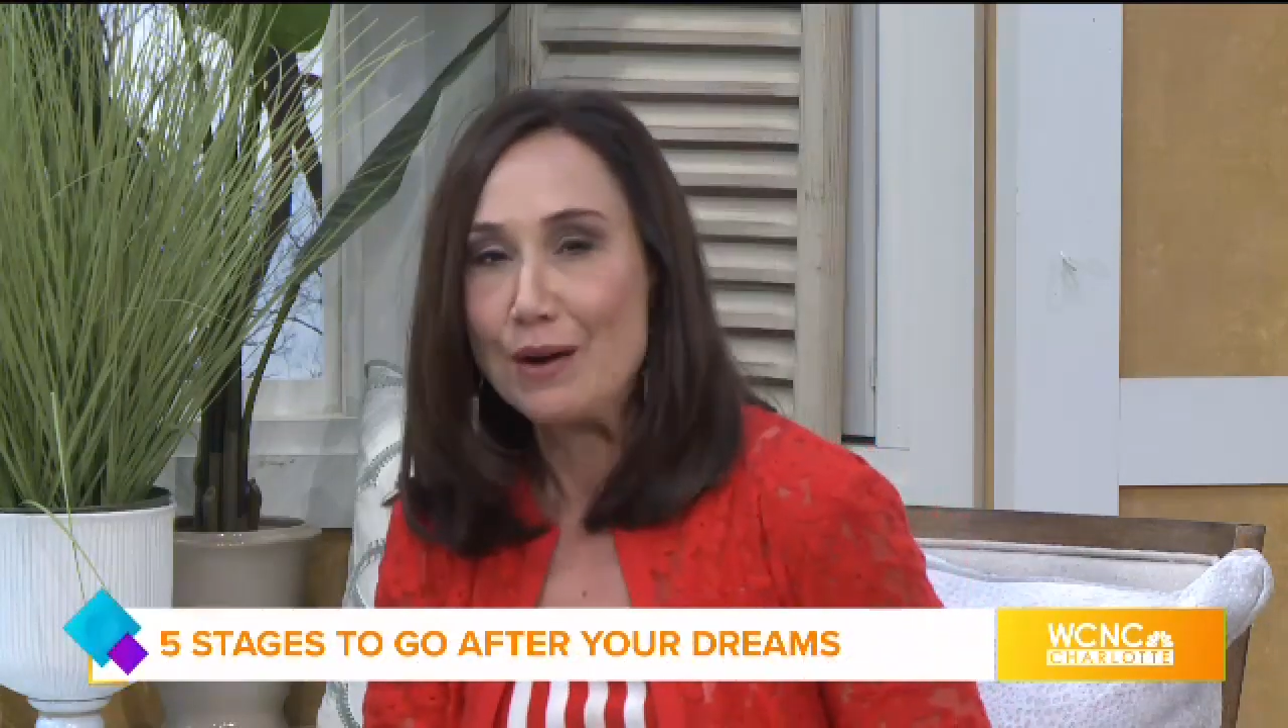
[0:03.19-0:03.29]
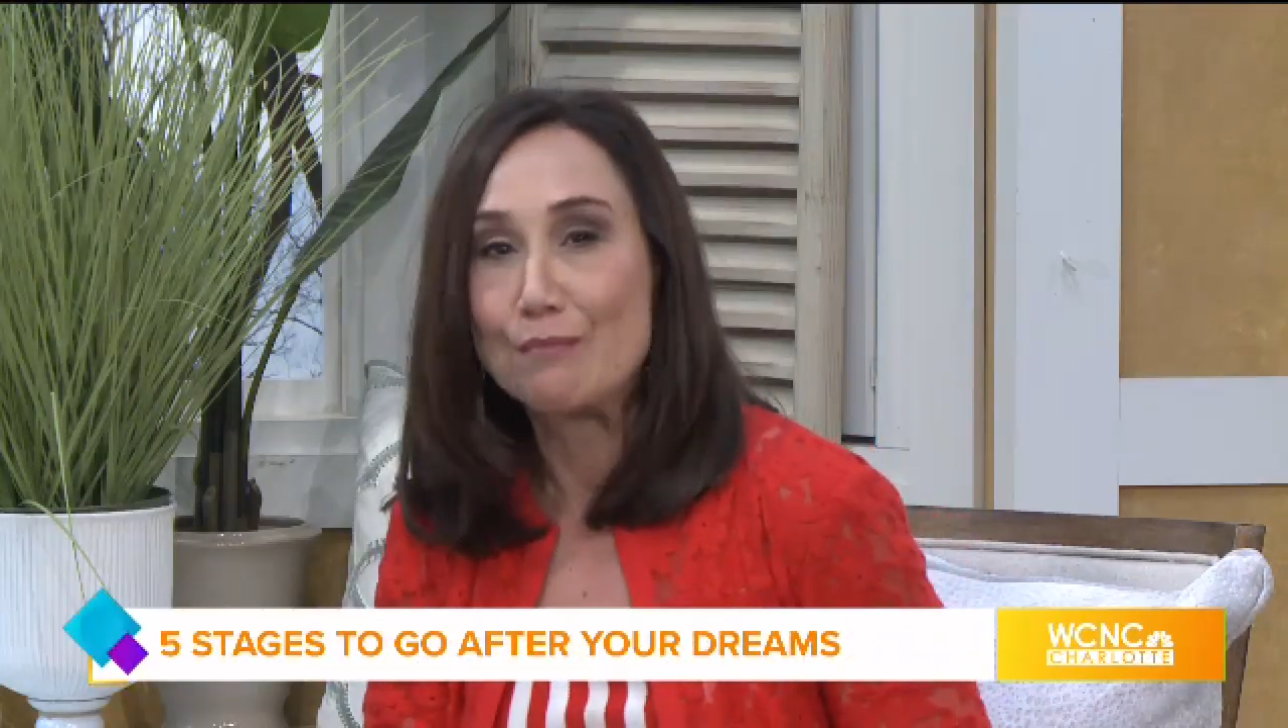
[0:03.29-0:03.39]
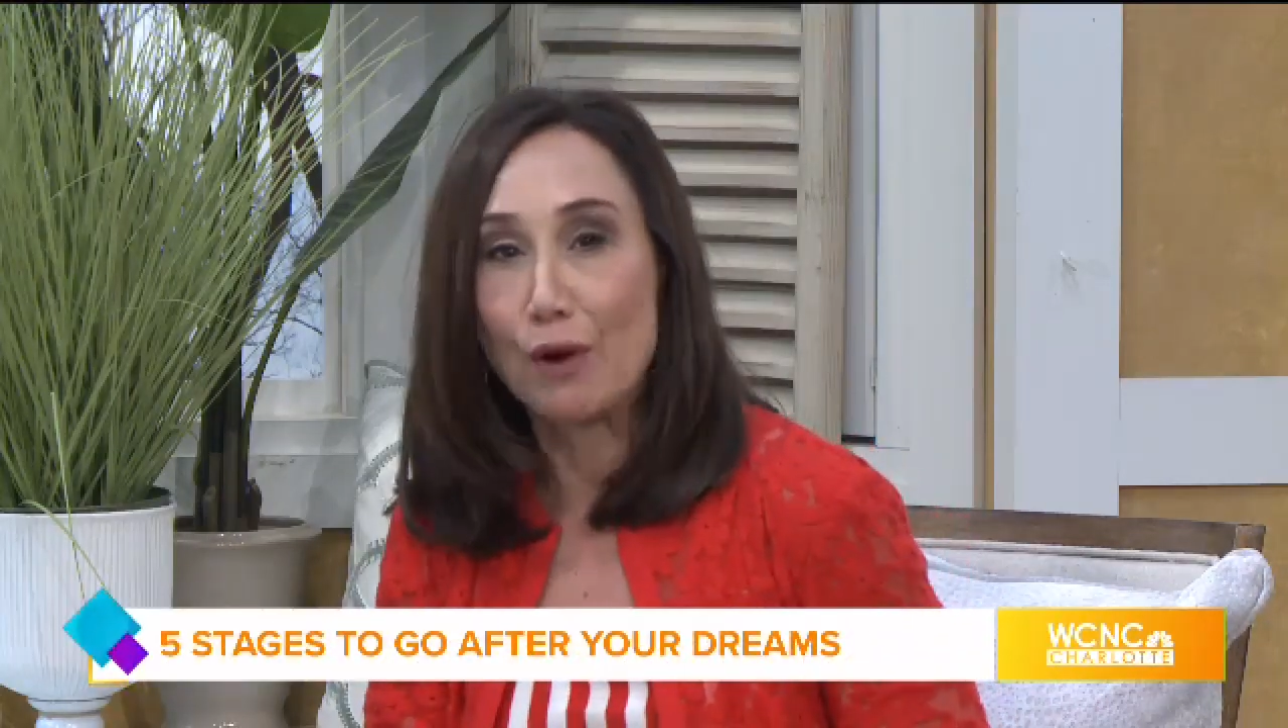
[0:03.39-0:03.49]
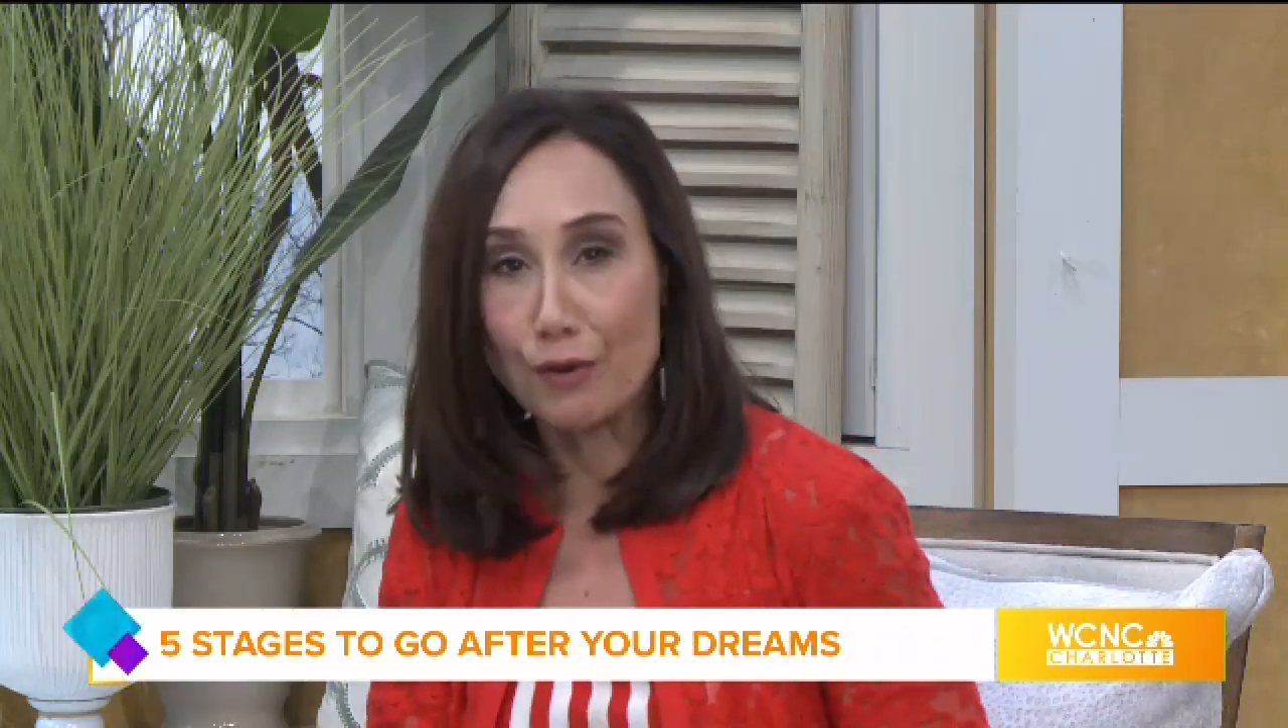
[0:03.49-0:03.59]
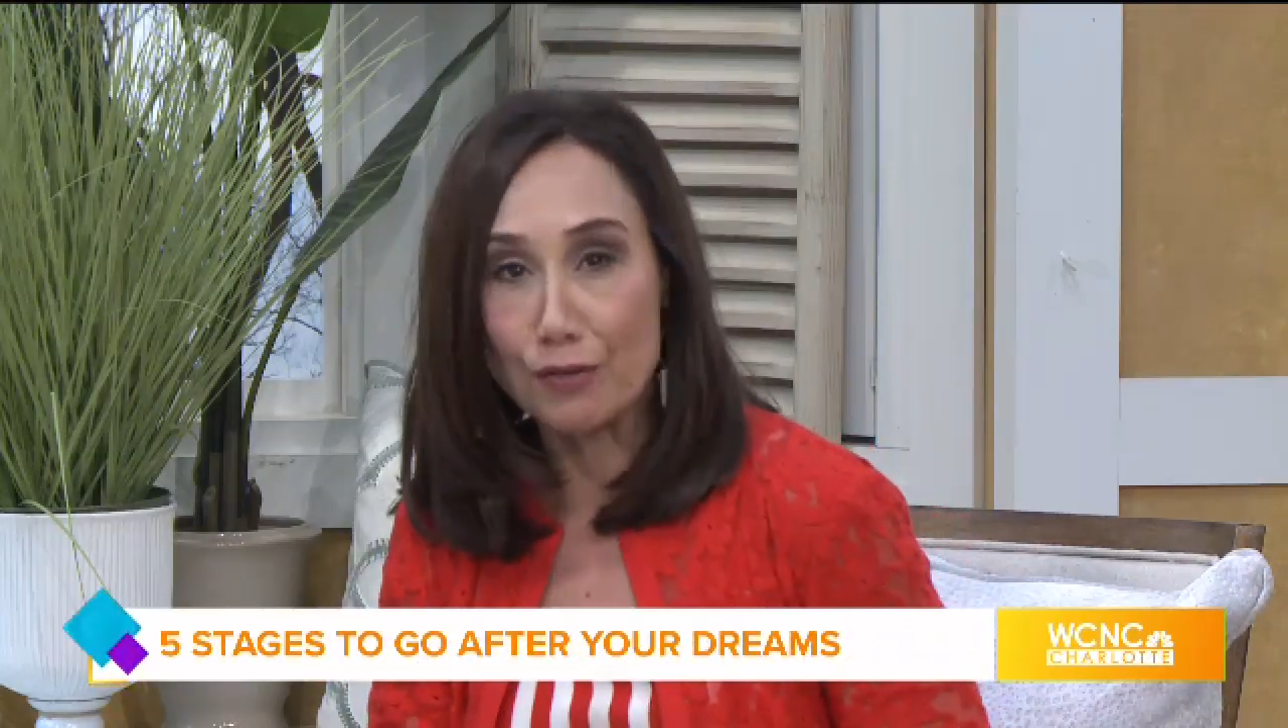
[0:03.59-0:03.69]

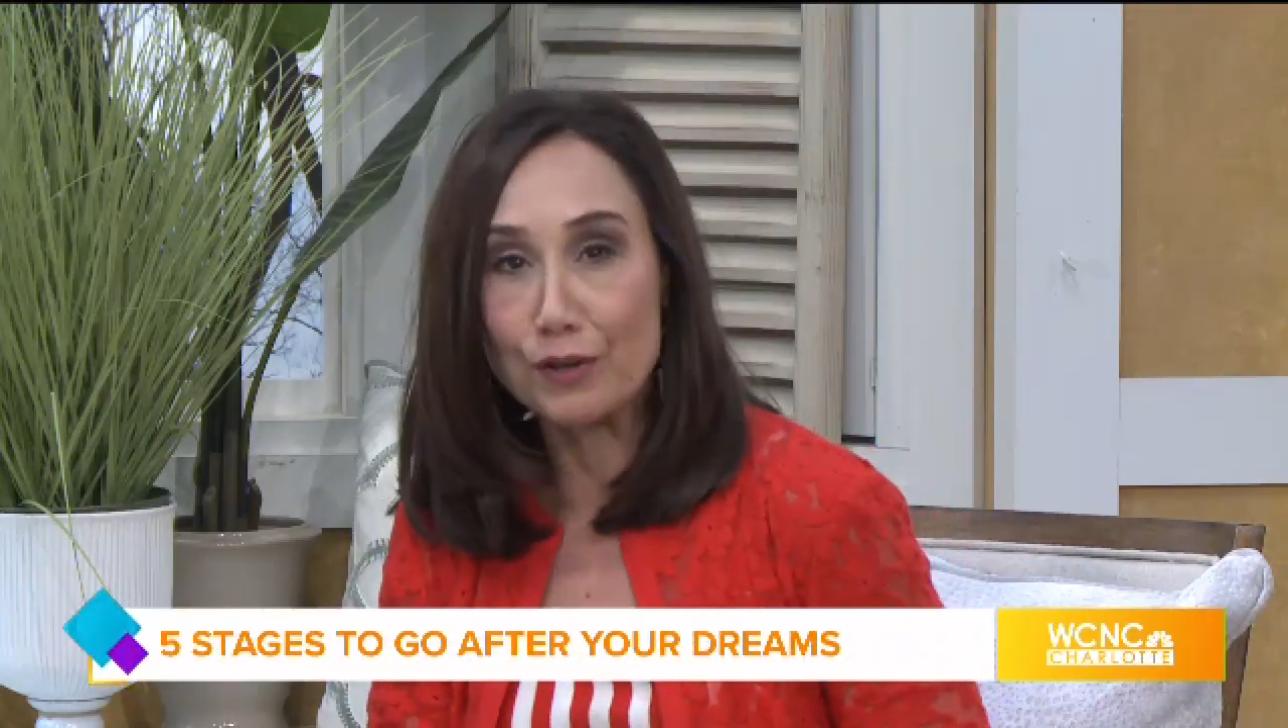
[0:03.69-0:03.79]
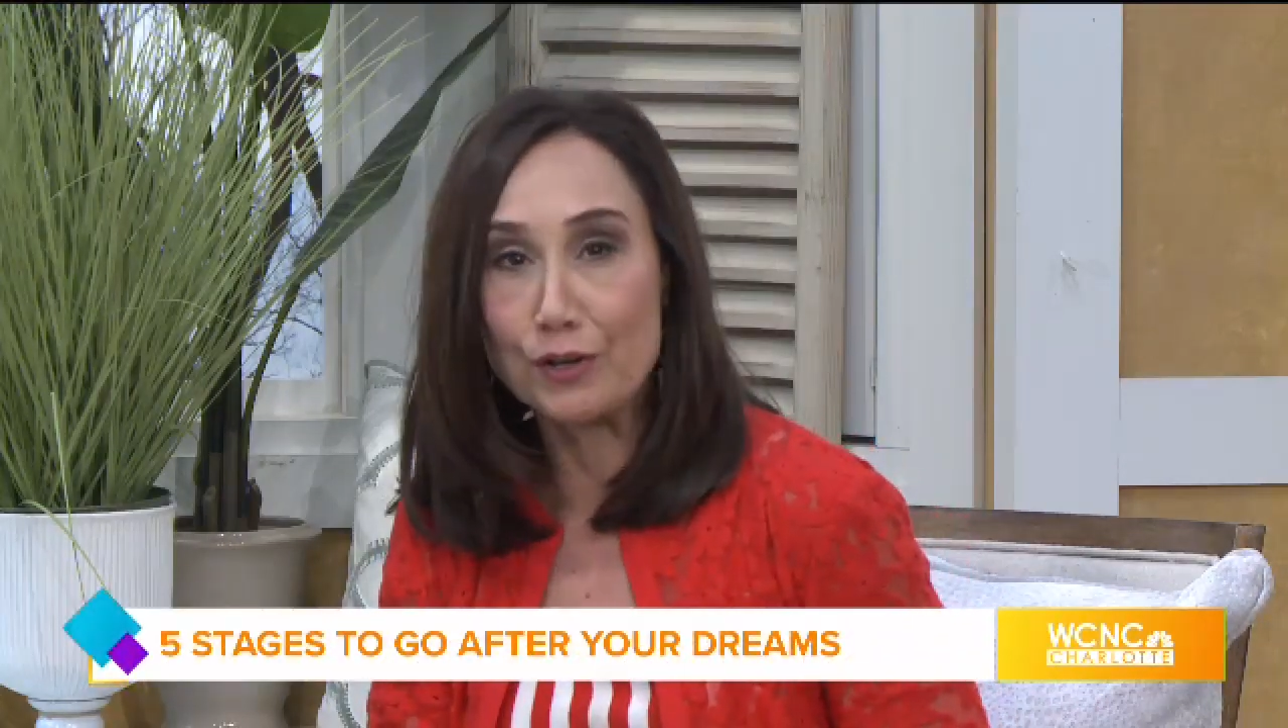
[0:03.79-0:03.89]
Martha